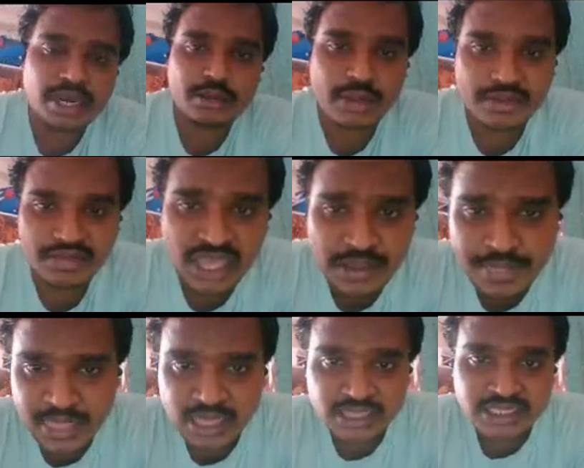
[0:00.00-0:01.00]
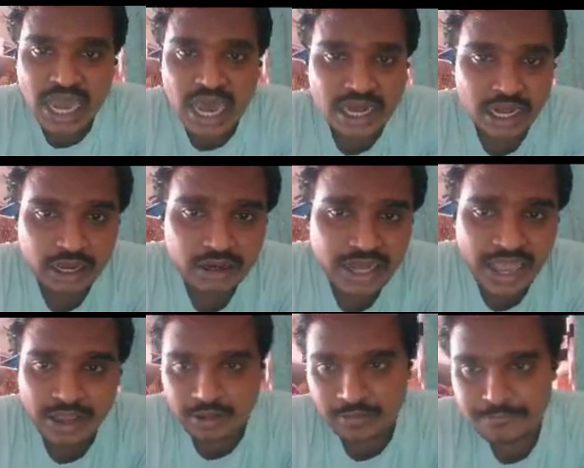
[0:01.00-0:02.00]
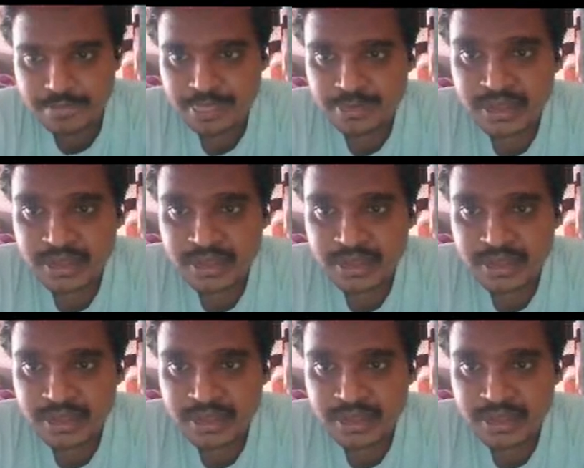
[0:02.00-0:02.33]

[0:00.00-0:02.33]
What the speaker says: bottom of the jar or tank.